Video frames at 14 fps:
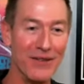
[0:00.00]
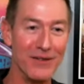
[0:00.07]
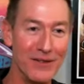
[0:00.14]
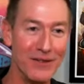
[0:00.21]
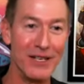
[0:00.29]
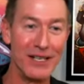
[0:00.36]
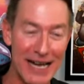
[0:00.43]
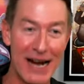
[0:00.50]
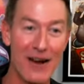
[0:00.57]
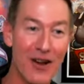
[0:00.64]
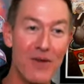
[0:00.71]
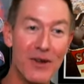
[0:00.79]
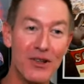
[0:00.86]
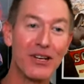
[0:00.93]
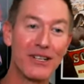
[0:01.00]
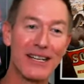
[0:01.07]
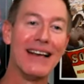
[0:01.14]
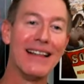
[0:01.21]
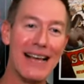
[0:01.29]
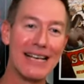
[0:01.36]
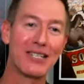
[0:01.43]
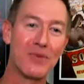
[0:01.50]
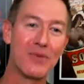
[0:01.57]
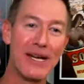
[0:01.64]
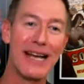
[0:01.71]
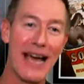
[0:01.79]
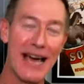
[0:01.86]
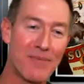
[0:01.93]
the townhome you looked at last
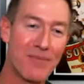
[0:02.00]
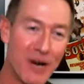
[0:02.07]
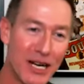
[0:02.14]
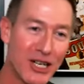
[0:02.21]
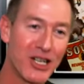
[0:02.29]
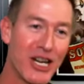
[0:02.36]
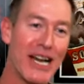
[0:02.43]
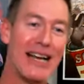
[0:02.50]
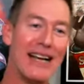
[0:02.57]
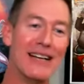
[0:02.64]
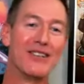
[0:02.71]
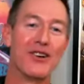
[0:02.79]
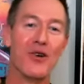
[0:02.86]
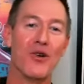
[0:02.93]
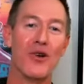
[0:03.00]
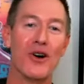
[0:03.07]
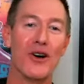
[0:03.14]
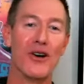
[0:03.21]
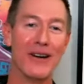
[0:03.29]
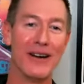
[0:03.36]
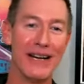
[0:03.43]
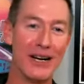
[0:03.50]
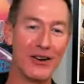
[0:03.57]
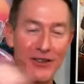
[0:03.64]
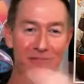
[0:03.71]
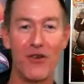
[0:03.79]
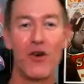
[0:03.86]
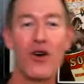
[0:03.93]
week had a price change, or here's
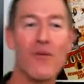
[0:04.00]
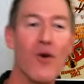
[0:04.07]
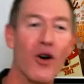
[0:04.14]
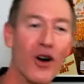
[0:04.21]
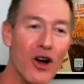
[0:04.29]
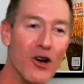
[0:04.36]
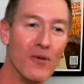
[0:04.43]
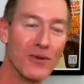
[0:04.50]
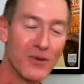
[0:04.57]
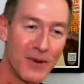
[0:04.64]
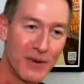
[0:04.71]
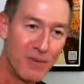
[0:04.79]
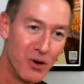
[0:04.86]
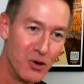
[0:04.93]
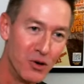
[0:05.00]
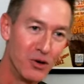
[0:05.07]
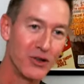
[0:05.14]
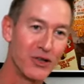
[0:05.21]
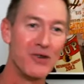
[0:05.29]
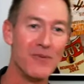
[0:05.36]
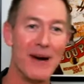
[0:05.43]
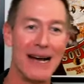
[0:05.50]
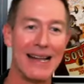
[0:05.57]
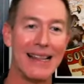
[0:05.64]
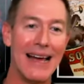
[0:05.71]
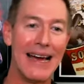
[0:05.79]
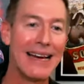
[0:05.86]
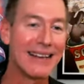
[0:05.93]
4 more homes with pools you might
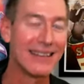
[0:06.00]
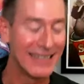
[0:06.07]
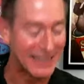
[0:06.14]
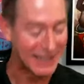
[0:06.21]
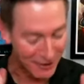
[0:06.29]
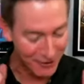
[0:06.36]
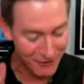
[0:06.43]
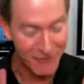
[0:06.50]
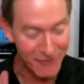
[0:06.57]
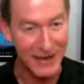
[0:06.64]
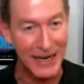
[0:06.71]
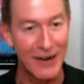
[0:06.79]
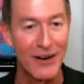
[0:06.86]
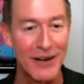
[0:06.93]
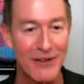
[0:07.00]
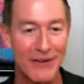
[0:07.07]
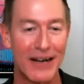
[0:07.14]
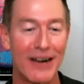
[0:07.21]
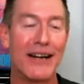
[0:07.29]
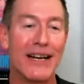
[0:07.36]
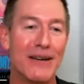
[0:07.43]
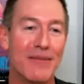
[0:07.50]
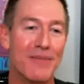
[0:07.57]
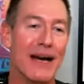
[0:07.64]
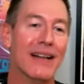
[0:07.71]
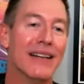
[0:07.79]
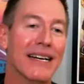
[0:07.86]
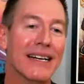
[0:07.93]
like. Like they're very, very
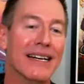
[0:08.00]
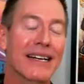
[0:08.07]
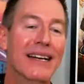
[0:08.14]
compelling.